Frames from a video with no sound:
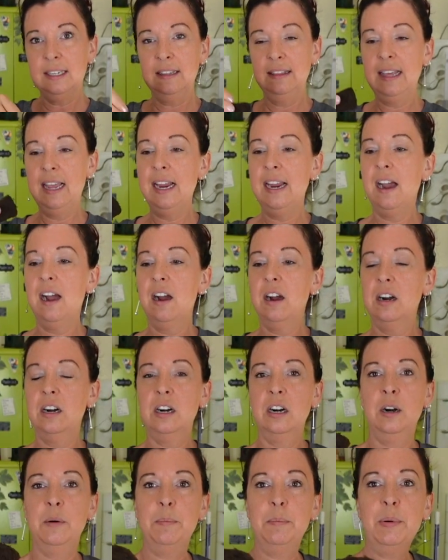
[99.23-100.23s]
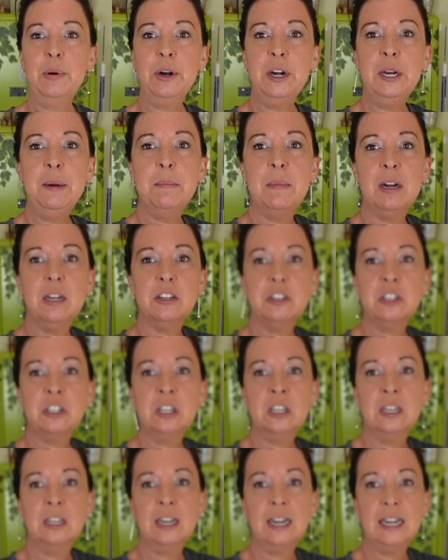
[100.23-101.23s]
they are pretty
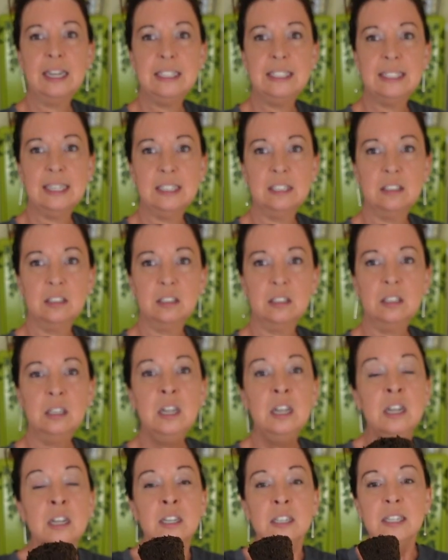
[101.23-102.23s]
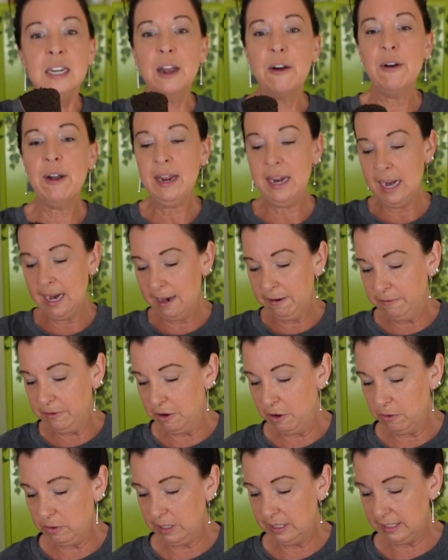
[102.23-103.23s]
much identical. Now I have
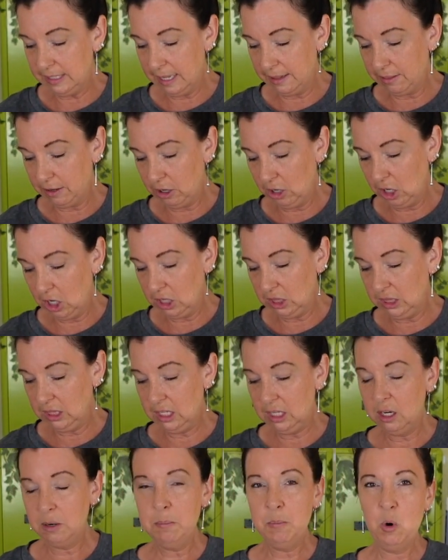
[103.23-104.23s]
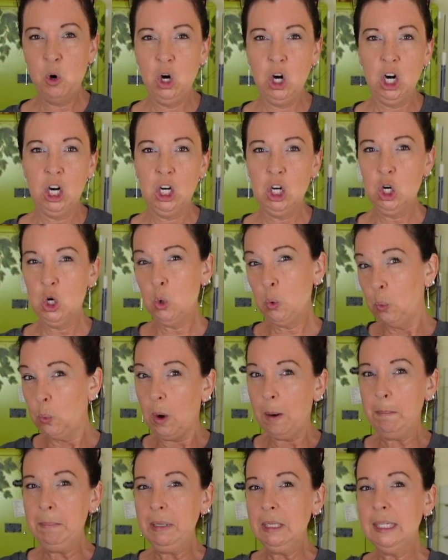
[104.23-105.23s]
noticed that they're a little more
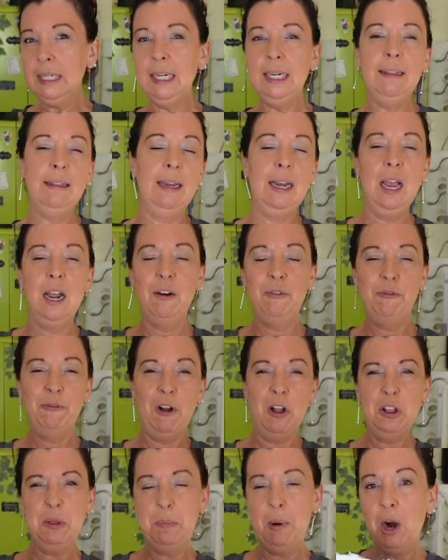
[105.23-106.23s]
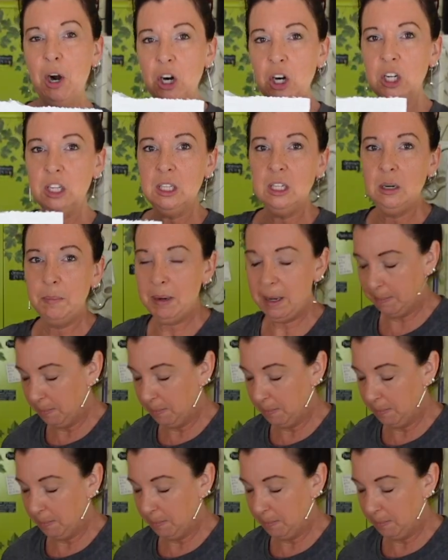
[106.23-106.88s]
crumbly. They kind of fall apart a little bit